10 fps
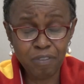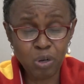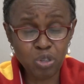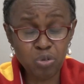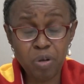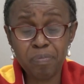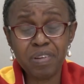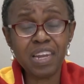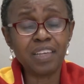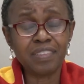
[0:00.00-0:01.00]
Lord, you will
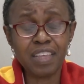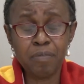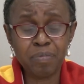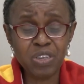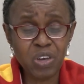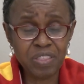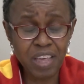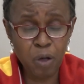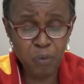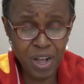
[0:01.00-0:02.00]
bless them beyond
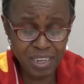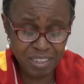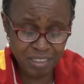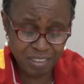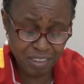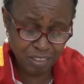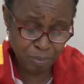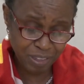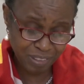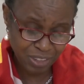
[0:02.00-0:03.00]
their wildest
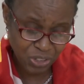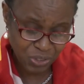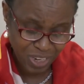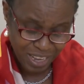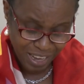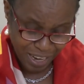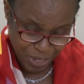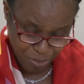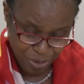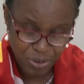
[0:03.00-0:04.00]
expectation, and
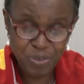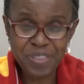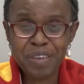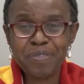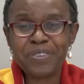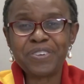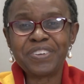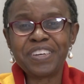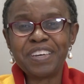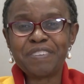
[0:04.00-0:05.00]
you will do them
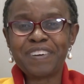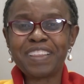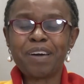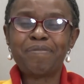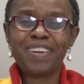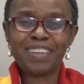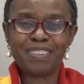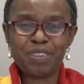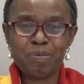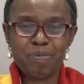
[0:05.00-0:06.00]
good. Father,
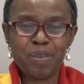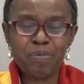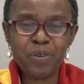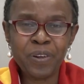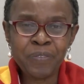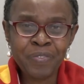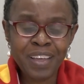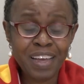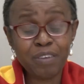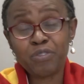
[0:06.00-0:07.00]
bless your people.
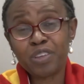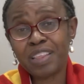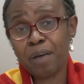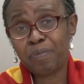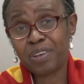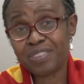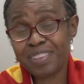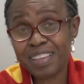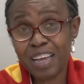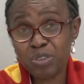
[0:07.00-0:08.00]
And for that
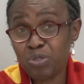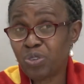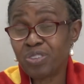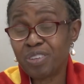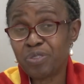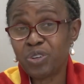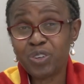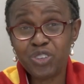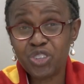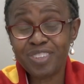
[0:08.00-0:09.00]
person there, you don't even
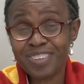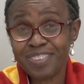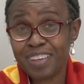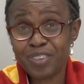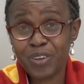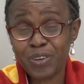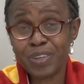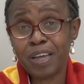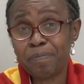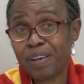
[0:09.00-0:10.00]
know Jesus as your
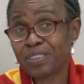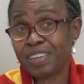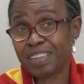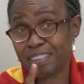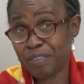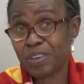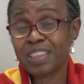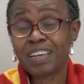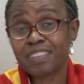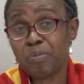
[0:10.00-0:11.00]
Lord and personal Savior,
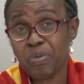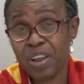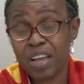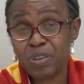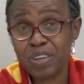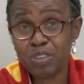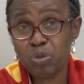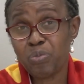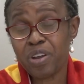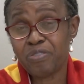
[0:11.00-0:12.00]
that's the prayer you need
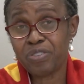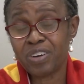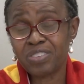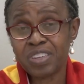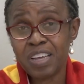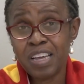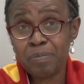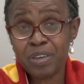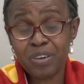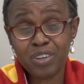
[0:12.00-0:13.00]
to pray first.
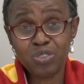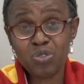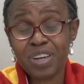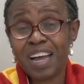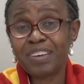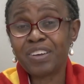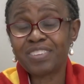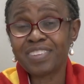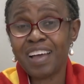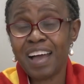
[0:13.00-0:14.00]
Because you
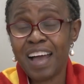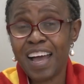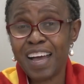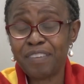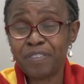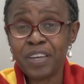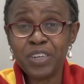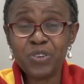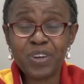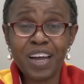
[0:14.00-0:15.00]
cannot have
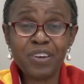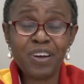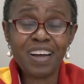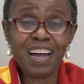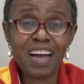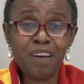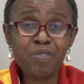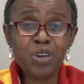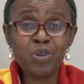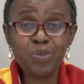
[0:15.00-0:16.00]

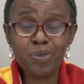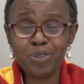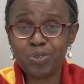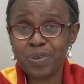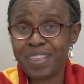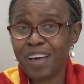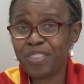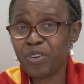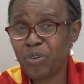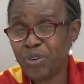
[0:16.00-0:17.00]
the goods
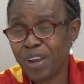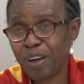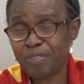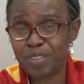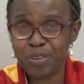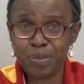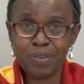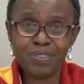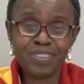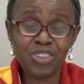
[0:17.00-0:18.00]
without the owner of the
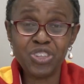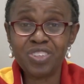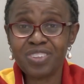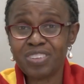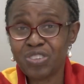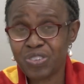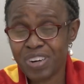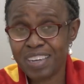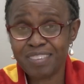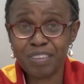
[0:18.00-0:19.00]
goods. Jesus
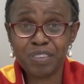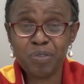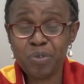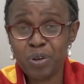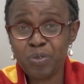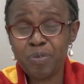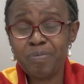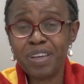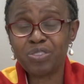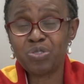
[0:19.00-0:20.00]
Christ is the one who
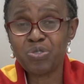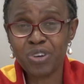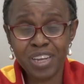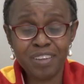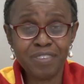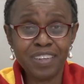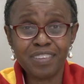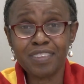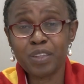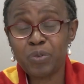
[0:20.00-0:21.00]
makes you
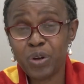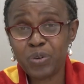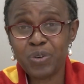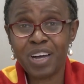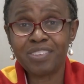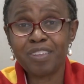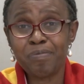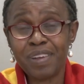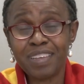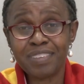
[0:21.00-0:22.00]
relevant, is the one who has the
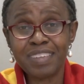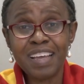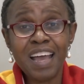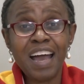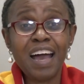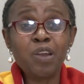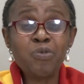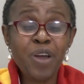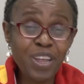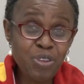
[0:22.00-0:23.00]
blessing.
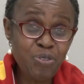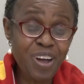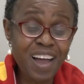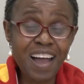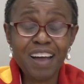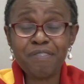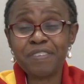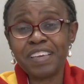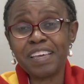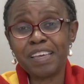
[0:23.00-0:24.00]
And when you have
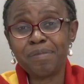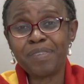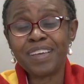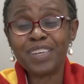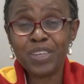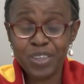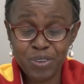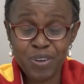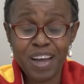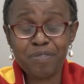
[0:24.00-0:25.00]
him,
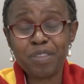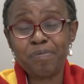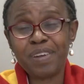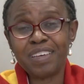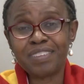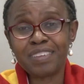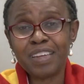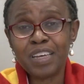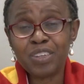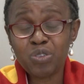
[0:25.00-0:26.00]
you have the blessing.
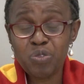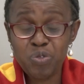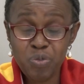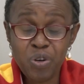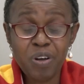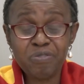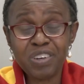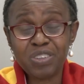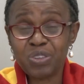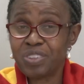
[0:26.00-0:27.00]
So if you will
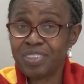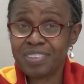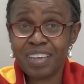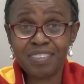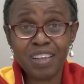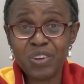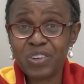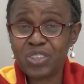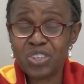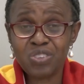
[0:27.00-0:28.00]
confess your sins and say,
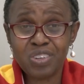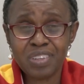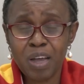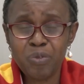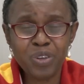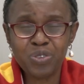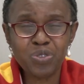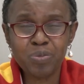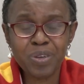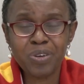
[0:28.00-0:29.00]
Lord Jesus, I want you
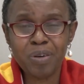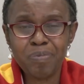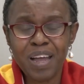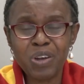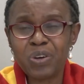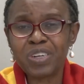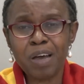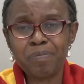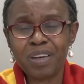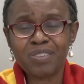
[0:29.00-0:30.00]
to become my Lord
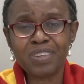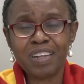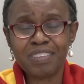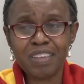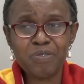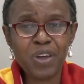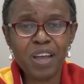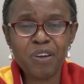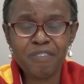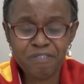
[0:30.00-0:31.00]
and personal Savior.
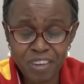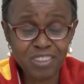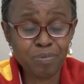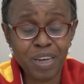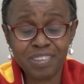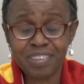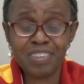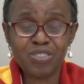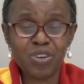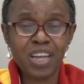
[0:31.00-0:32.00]
I confess my
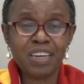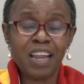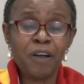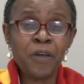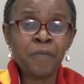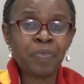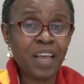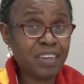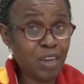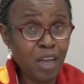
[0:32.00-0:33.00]
sins right now.
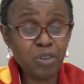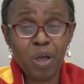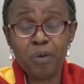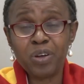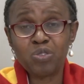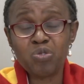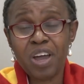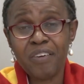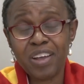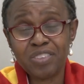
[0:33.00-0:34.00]
And I want to
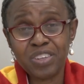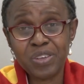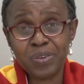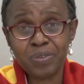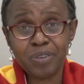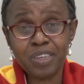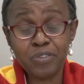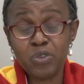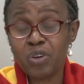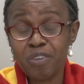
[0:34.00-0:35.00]
guarantee you,
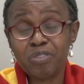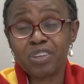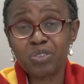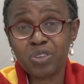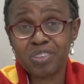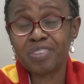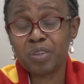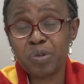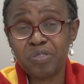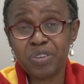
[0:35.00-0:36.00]
if you confess your sins, he
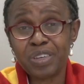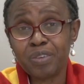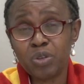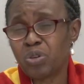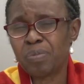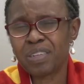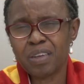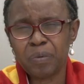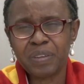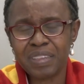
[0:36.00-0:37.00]
will forgive you, no
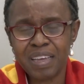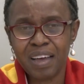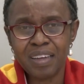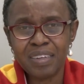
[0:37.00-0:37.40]
matter what they are.